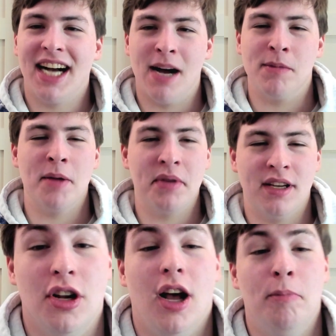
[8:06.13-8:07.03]
I might
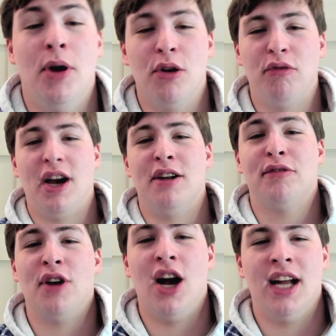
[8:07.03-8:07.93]
be a bona fide
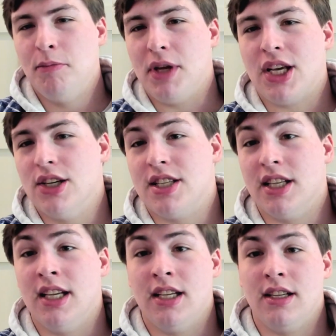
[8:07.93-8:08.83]
fraud because
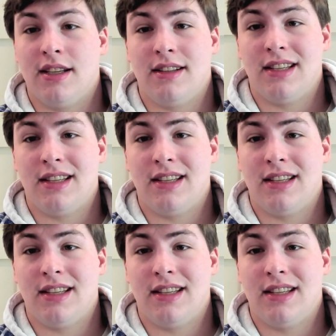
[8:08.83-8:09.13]
the